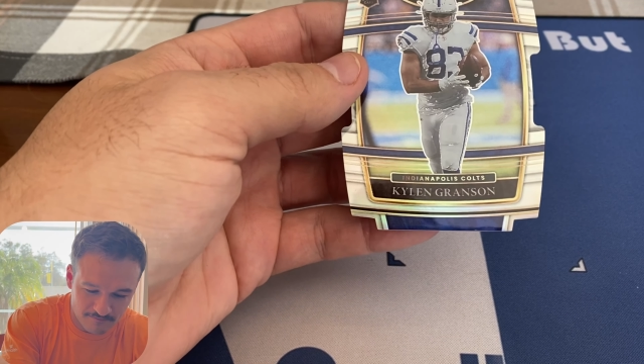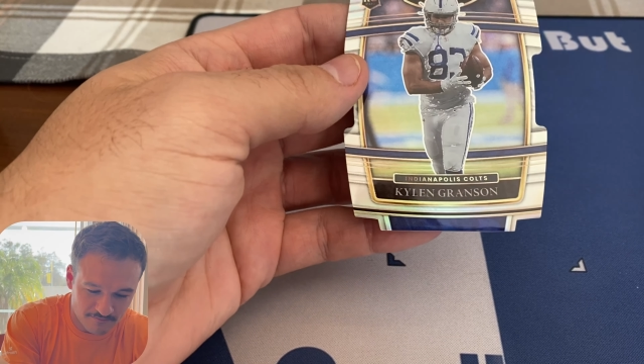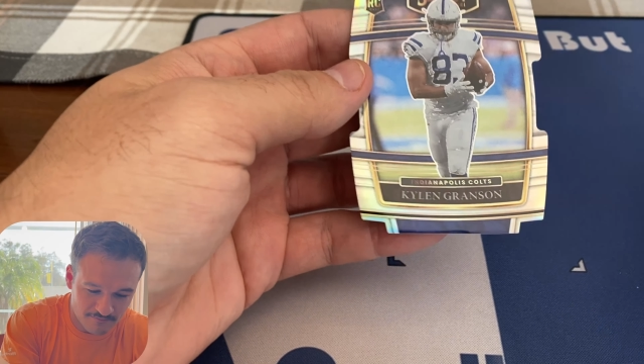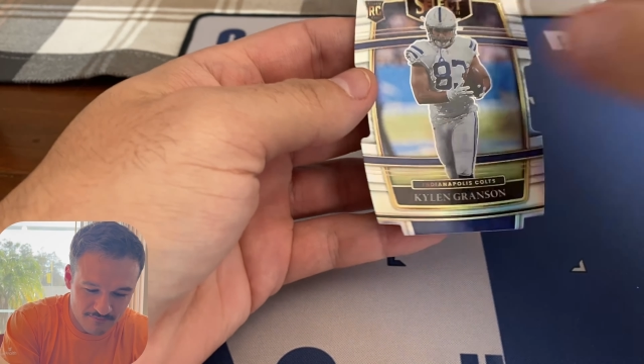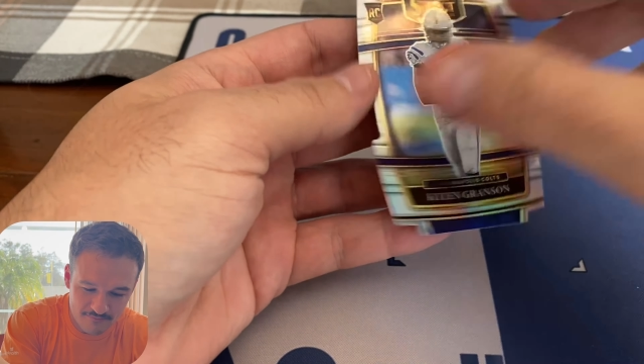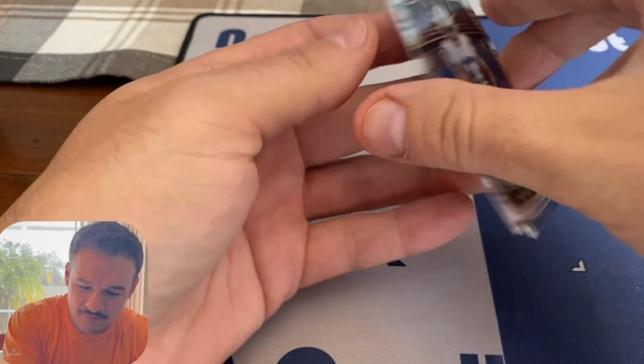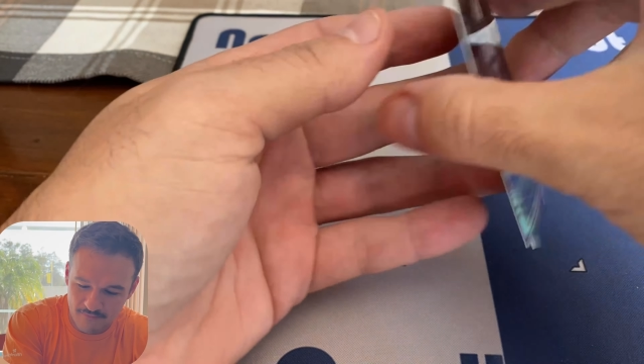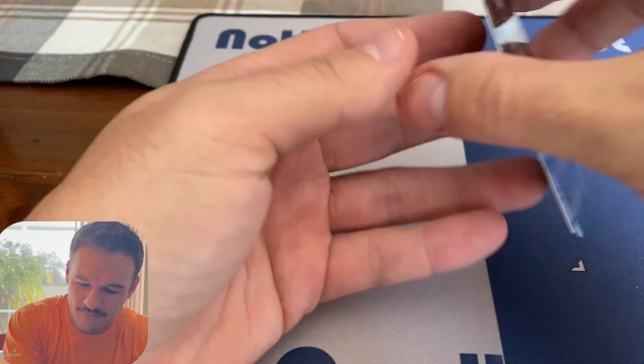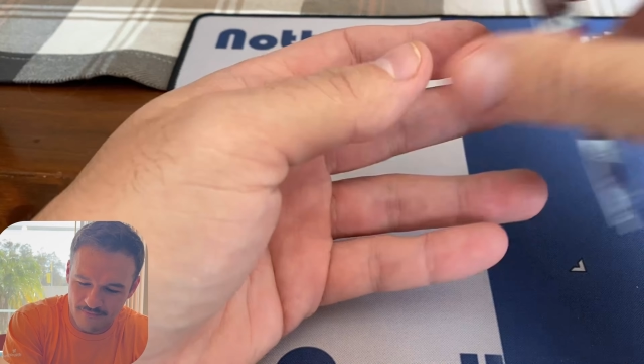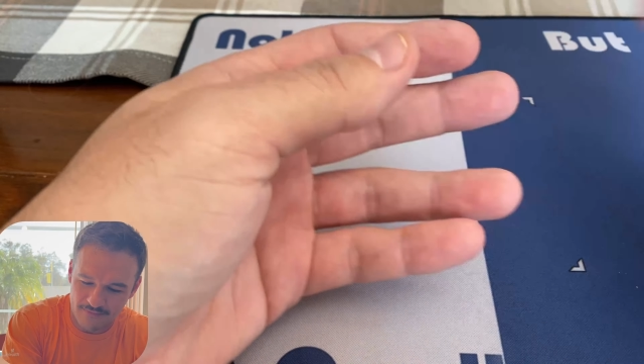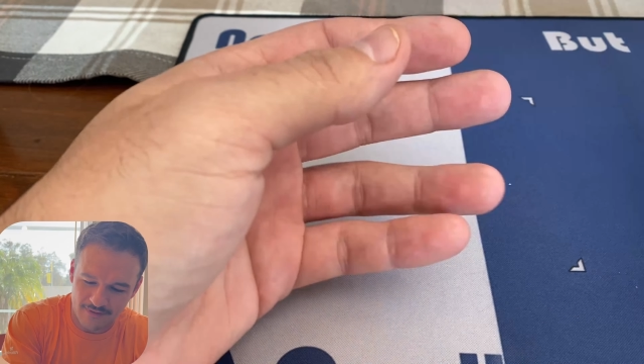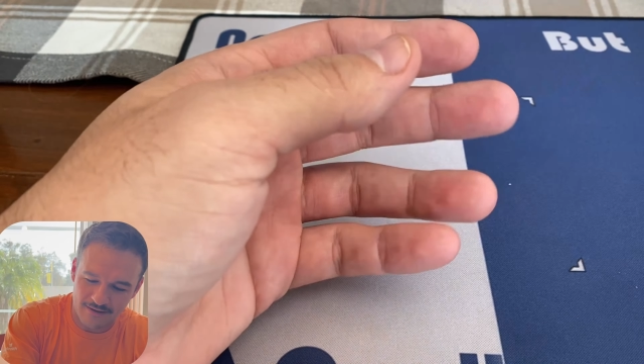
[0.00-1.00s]
Hopefully, I
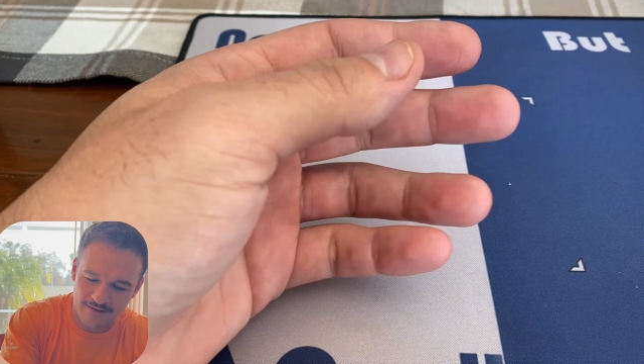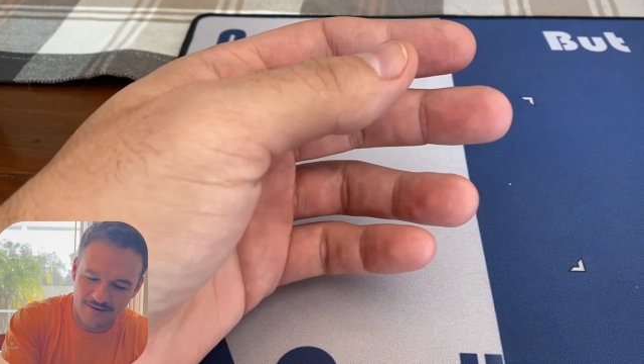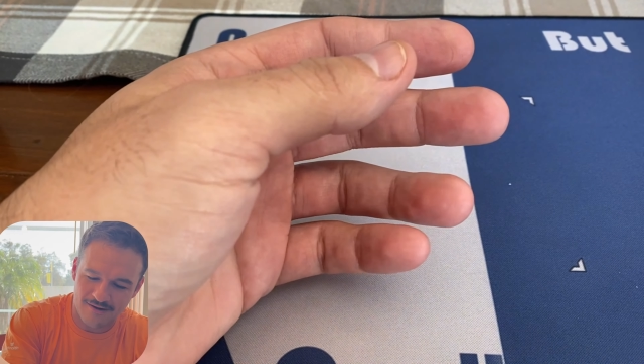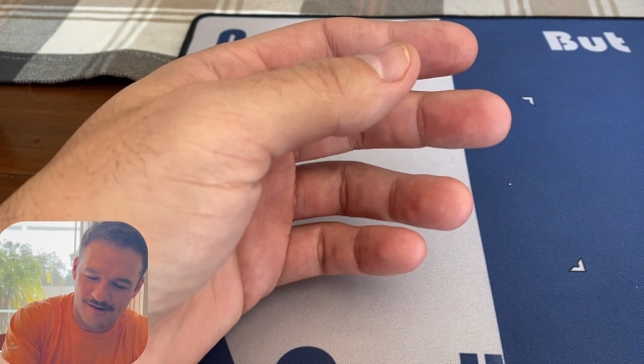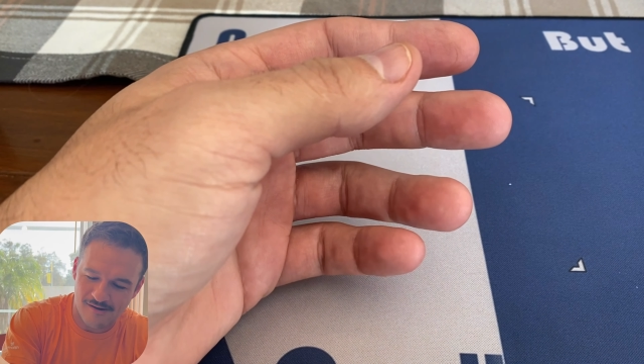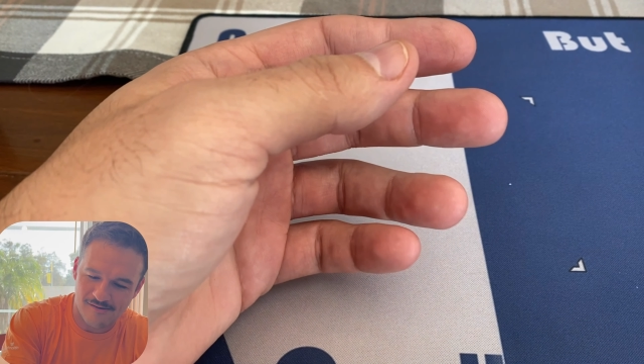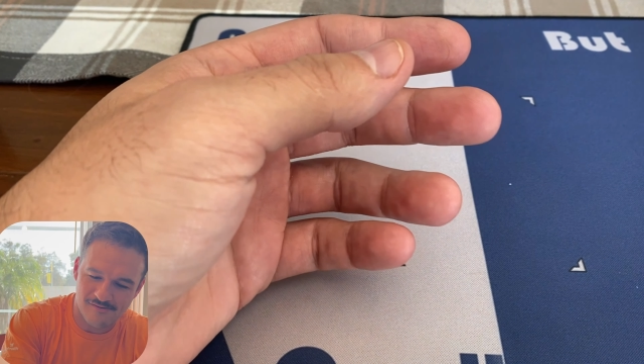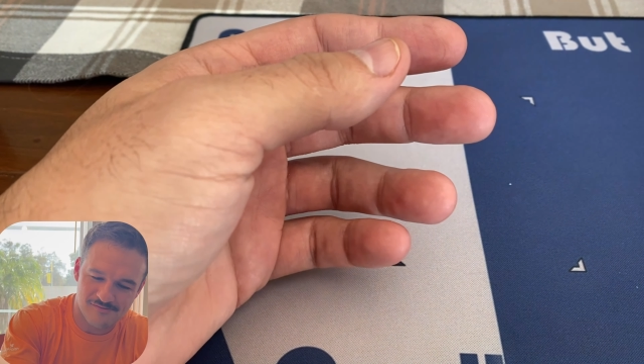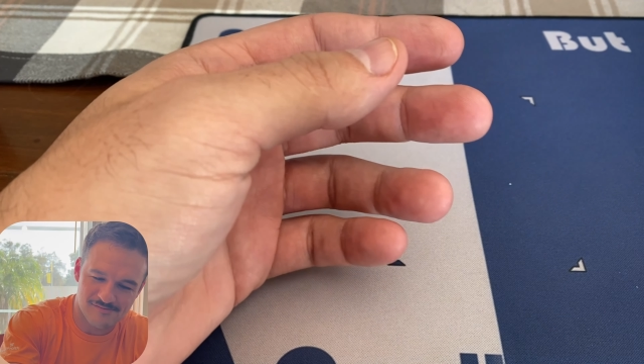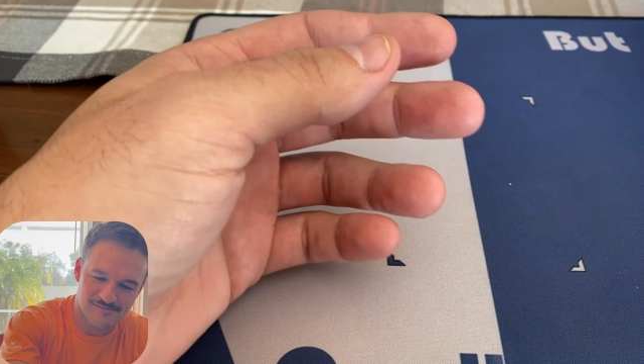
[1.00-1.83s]
gave you the right box.